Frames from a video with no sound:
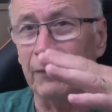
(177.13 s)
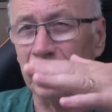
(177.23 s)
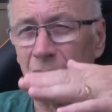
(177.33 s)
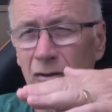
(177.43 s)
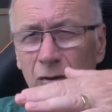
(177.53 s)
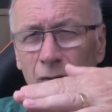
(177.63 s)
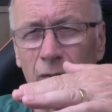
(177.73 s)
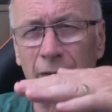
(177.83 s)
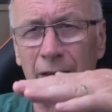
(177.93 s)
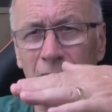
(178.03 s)
there's a
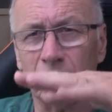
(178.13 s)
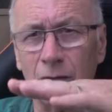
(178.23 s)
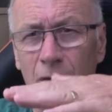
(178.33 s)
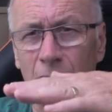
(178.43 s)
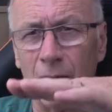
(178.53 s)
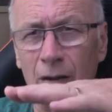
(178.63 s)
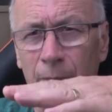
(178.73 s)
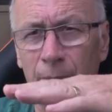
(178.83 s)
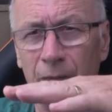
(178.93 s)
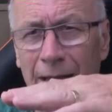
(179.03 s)
slight um,